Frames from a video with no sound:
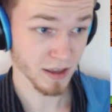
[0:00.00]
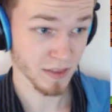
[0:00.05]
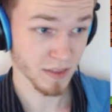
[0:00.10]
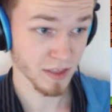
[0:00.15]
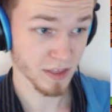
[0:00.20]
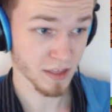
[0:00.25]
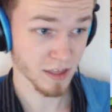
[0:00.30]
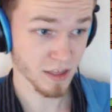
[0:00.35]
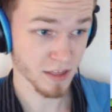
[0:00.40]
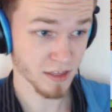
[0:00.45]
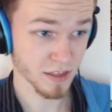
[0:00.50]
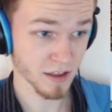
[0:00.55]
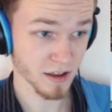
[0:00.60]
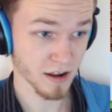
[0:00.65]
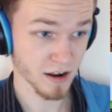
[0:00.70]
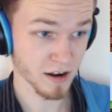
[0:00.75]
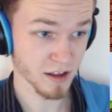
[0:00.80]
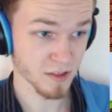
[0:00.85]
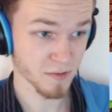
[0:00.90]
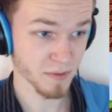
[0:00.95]
Okay, this is the
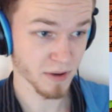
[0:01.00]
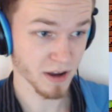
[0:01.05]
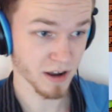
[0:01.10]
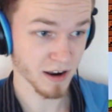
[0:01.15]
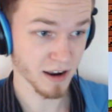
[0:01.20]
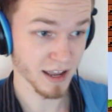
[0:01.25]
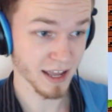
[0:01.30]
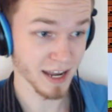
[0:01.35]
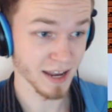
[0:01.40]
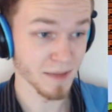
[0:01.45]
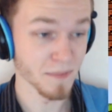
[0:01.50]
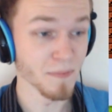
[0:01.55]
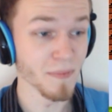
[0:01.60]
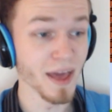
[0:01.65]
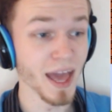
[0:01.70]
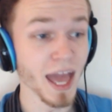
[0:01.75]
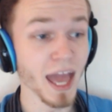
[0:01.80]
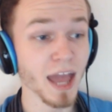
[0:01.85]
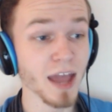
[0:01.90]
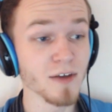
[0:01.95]
hardest part, and it
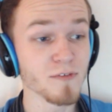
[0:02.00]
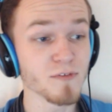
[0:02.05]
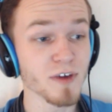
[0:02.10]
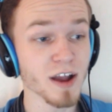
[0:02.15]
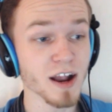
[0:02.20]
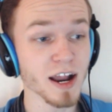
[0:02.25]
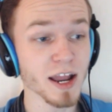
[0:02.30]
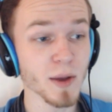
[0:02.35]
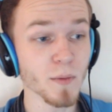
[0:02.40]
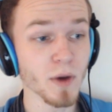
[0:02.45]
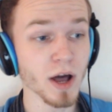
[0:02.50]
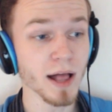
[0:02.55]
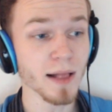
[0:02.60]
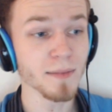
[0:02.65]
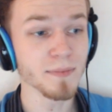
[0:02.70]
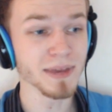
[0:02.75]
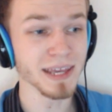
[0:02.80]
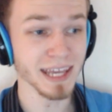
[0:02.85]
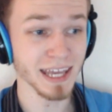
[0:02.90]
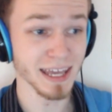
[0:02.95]
may very
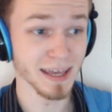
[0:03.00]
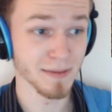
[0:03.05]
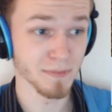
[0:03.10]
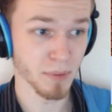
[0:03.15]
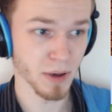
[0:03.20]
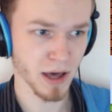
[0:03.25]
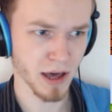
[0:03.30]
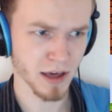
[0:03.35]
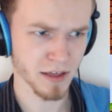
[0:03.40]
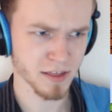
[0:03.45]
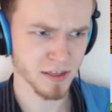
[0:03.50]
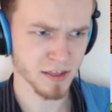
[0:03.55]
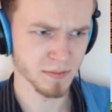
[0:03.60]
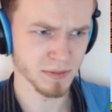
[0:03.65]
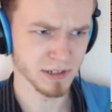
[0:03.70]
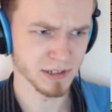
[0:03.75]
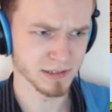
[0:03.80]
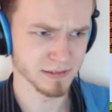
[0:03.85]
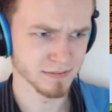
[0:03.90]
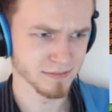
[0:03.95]
well be
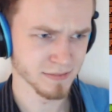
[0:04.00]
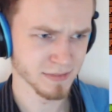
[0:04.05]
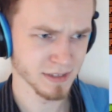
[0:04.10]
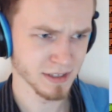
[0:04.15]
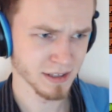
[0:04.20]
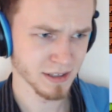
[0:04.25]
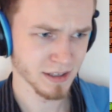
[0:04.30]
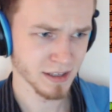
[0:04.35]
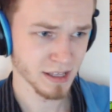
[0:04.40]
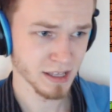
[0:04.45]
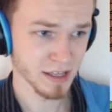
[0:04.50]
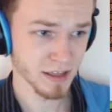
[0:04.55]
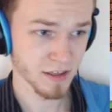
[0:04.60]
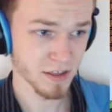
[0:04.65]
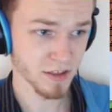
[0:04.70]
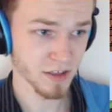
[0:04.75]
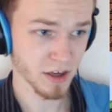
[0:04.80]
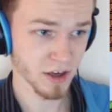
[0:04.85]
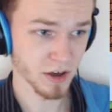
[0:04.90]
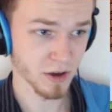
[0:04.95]
impossible.
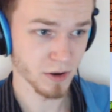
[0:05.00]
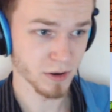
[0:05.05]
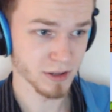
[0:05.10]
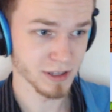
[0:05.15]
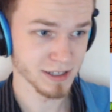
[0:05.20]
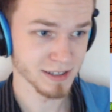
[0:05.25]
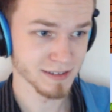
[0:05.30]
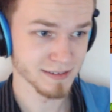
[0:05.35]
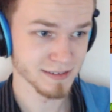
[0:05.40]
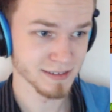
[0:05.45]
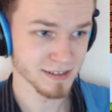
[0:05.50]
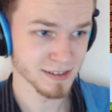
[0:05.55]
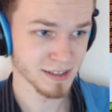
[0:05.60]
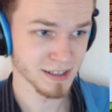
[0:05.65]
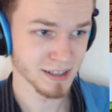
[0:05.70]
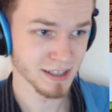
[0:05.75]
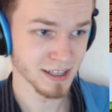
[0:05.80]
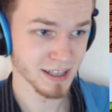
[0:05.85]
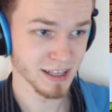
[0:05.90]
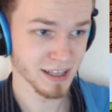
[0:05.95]
So,
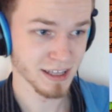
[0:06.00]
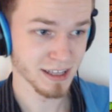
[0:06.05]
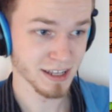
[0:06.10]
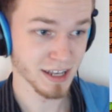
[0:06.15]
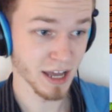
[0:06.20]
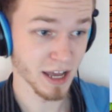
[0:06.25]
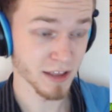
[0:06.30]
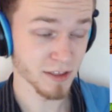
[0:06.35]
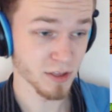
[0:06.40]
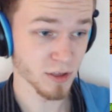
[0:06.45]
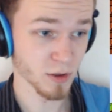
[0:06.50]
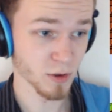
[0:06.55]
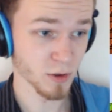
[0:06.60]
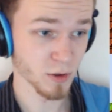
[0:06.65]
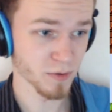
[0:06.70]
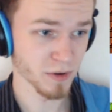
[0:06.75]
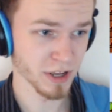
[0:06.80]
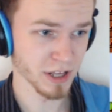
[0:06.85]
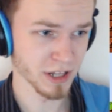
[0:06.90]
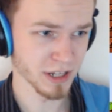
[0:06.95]
not too
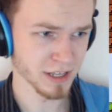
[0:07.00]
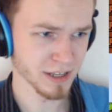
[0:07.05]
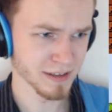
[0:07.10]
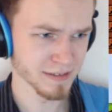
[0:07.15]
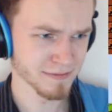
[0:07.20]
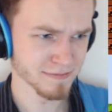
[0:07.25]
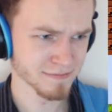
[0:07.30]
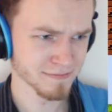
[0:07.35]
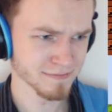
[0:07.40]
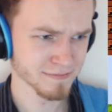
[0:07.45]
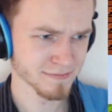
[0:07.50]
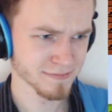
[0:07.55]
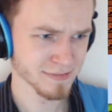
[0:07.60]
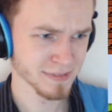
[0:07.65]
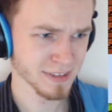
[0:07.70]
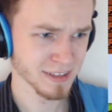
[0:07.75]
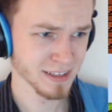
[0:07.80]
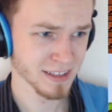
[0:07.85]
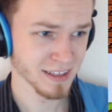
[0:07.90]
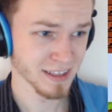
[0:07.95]
thrilled,
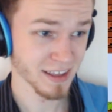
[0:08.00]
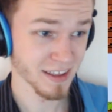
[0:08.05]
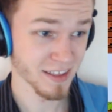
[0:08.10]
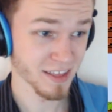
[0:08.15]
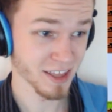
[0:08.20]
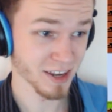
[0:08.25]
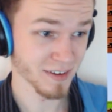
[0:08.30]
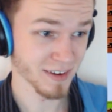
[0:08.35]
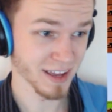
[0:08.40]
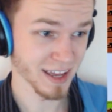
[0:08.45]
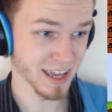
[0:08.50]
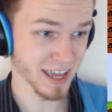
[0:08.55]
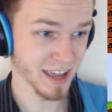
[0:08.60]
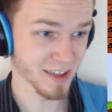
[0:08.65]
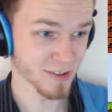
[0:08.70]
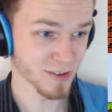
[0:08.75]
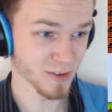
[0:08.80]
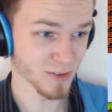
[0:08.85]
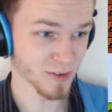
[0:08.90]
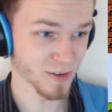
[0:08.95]
considering I
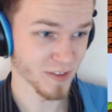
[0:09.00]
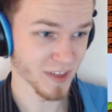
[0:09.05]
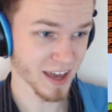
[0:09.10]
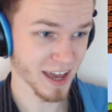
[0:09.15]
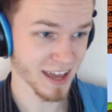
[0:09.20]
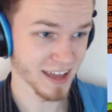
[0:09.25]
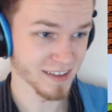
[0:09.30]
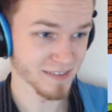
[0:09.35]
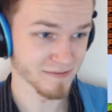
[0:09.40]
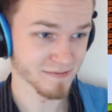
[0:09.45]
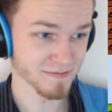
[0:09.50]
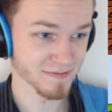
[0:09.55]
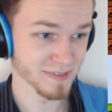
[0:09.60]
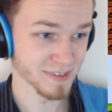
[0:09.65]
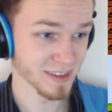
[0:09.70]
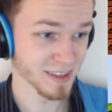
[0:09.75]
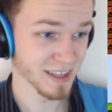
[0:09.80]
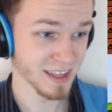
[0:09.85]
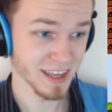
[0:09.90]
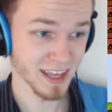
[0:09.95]
can't shoot through that.
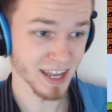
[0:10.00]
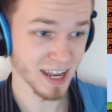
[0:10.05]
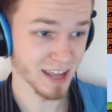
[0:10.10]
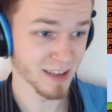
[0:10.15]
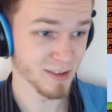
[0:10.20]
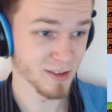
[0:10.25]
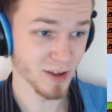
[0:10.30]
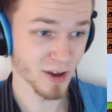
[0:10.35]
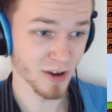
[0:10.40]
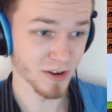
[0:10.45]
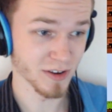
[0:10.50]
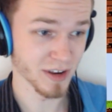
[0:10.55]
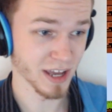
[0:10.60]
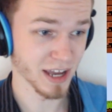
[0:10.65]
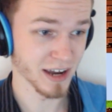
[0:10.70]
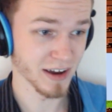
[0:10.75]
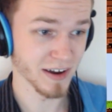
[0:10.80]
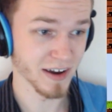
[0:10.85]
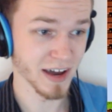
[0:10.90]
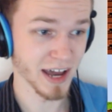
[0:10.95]
I don't
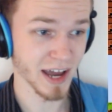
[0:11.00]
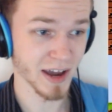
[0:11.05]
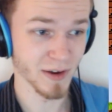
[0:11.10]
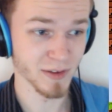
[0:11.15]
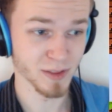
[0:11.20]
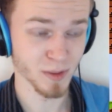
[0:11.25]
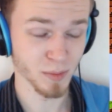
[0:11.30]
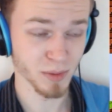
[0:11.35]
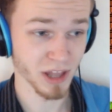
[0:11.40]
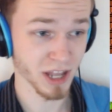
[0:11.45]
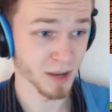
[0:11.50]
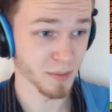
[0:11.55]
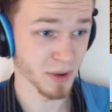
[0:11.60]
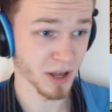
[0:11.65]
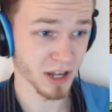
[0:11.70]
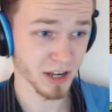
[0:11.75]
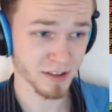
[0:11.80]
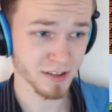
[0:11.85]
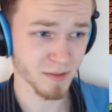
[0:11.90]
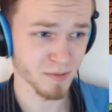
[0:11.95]
know how in the bloody
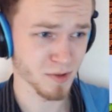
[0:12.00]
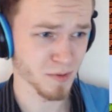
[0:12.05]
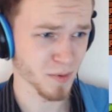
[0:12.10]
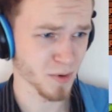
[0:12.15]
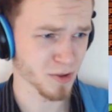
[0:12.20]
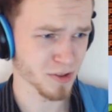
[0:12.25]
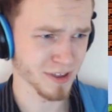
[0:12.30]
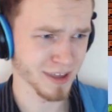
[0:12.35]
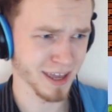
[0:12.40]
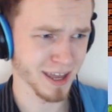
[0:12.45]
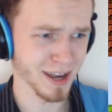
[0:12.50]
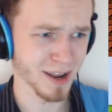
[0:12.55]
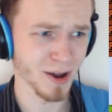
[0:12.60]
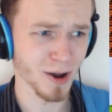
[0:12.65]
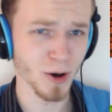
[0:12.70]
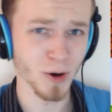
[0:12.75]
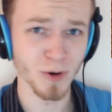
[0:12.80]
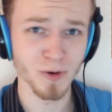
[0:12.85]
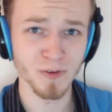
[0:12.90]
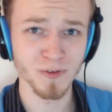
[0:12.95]
bollocks I'm supposed to get
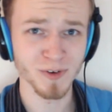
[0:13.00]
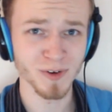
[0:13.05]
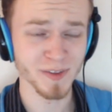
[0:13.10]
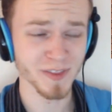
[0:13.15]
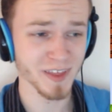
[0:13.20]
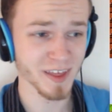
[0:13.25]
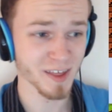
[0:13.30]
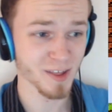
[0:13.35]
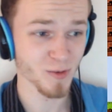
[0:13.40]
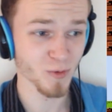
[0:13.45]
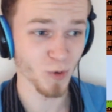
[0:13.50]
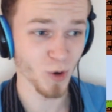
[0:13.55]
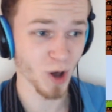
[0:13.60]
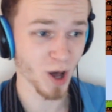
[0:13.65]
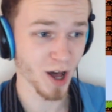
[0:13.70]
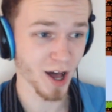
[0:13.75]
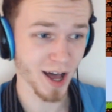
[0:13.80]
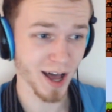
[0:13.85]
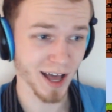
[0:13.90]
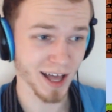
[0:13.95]
over this
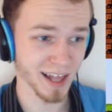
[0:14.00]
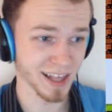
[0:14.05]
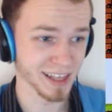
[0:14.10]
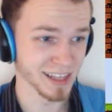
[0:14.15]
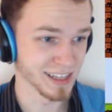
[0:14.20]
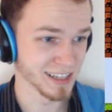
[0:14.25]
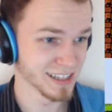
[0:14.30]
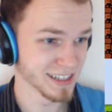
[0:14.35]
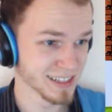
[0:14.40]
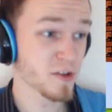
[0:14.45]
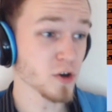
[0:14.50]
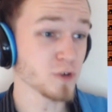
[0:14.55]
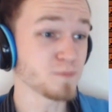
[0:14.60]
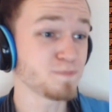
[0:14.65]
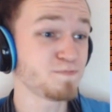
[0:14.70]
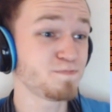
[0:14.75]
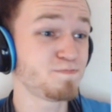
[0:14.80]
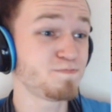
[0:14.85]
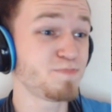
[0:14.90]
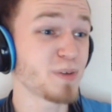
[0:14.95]
wall.
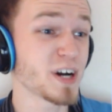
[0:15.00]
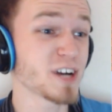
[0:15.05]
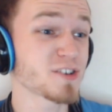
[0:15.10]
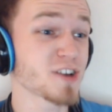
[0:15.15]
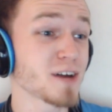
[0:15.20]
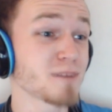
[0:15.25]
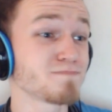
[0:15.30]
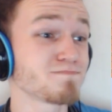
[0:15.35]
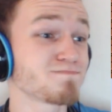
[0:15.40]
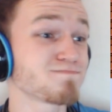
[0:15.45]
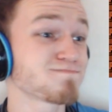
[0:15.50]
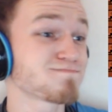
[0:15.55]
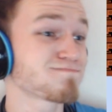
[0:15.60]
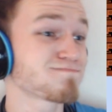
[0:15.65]
Super jump!